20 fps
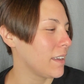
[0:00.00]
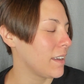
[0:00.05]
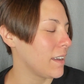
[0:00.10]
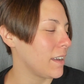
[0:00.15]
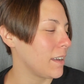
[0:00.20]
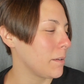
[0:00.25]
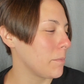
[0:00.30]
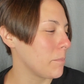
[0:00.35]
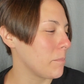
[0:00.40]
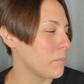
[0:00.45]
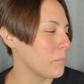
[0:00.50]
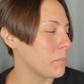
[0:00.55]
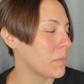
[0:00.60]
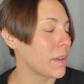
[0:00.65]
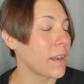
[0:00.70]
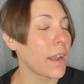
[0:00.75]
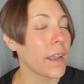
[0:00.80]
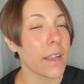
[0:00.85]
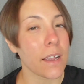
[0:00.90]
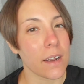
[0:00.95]
um, but
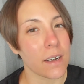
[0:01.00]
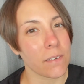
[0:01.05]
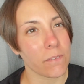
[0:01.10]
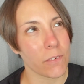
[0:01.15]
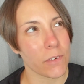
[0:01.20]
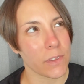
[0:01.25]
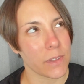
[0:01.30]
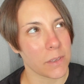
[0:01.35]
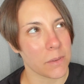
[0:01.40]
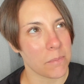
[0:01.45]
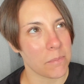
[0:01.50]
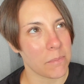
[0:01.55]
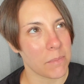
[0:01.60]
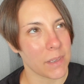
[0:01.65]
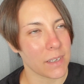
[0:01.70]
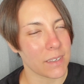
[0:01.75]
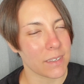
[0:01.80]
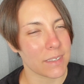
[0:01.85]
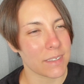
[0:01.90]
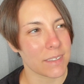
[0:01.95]
I got it for them
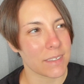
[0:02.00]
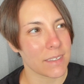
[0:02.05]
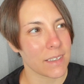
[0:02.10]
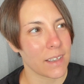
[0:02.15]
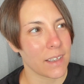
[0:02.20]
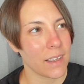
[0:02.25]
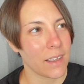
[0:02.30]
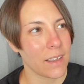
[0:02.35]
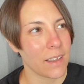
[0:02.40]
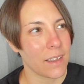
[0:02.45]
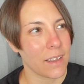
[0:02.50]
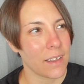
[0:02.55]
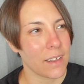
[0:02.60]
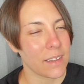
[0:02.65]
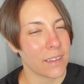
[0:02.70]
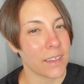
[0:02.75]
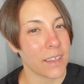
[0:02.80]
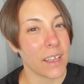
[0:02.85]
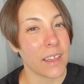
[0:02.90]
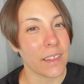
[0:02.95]
because
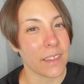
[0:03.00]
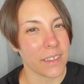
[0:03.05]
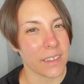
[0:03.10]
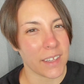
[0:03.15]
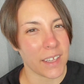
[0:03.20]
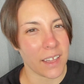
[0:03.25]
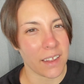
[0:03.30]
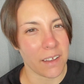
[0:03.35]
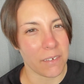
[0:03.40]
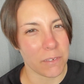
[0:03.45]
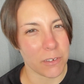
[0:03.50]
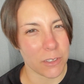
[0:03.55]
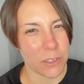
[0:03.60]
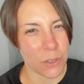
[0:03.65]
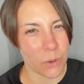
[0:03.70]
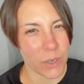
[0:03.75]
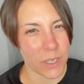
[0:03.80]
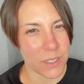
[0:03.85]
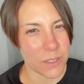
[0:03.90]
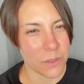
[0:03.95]
they they loved
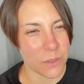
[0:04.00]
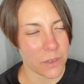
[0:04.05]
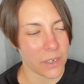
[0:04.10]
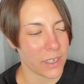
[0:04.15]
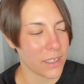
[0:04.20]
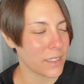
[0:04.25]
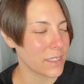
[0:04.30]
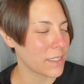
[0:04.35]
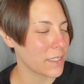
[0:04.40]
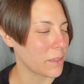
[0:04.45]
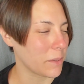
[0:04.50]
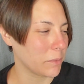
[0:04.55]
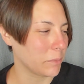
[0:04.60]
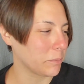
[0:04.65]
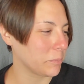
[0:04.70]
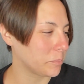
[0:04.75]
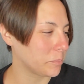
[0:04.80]
Toy Story, so